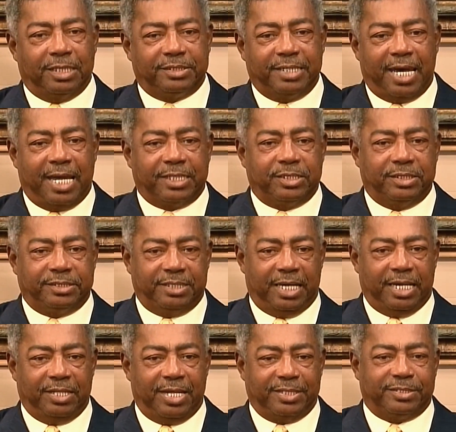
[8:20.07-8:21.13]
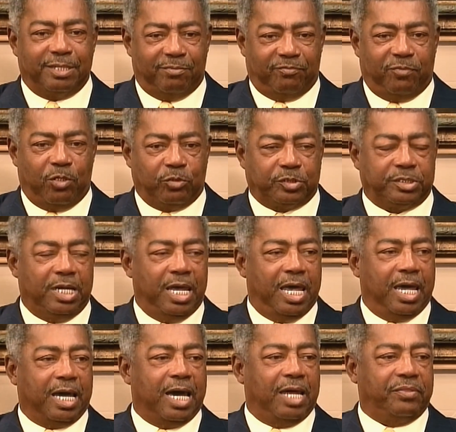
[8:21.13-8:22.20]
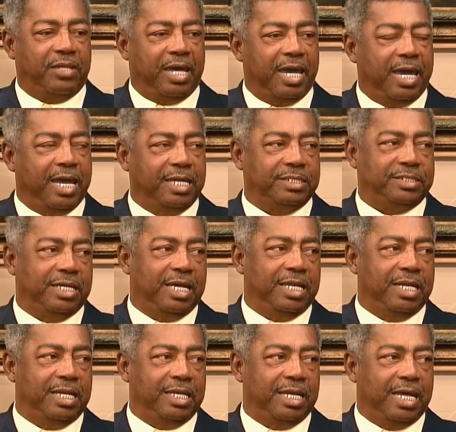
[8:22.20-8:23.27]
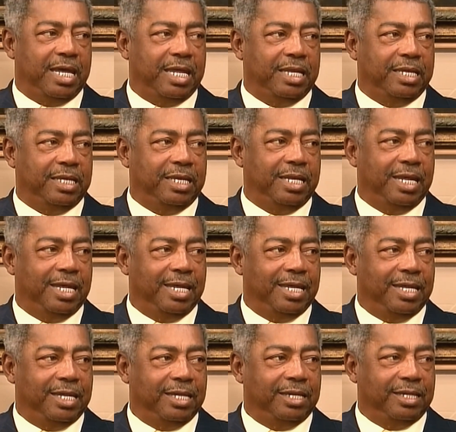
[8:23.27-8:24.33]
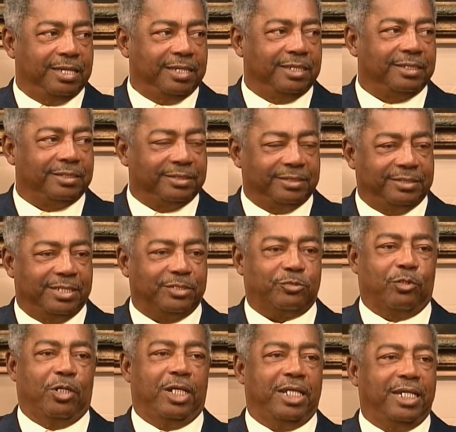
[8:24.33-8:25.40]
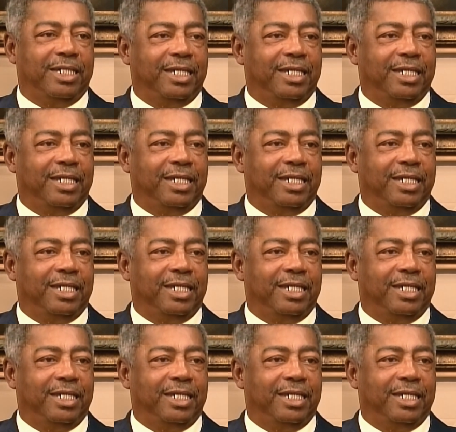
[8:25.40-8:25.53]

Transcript: sad to say that some folks got their hands in it and destroyed it.